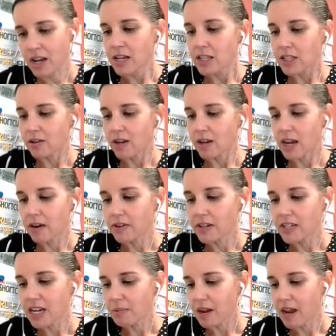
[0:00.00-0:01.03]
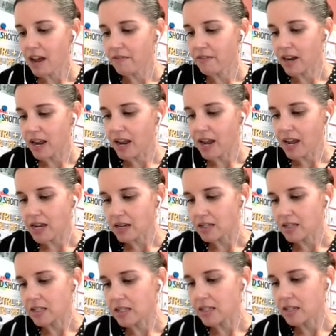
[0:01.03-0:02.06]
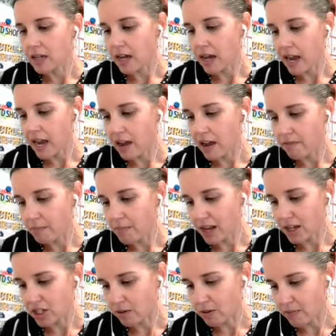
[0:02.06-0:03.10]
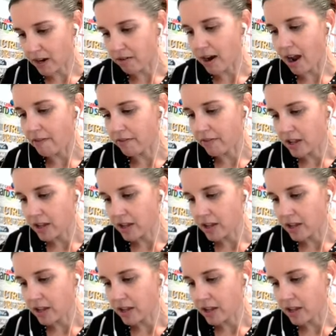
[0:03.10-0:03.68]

So every time I have an x, I have a match on my graph.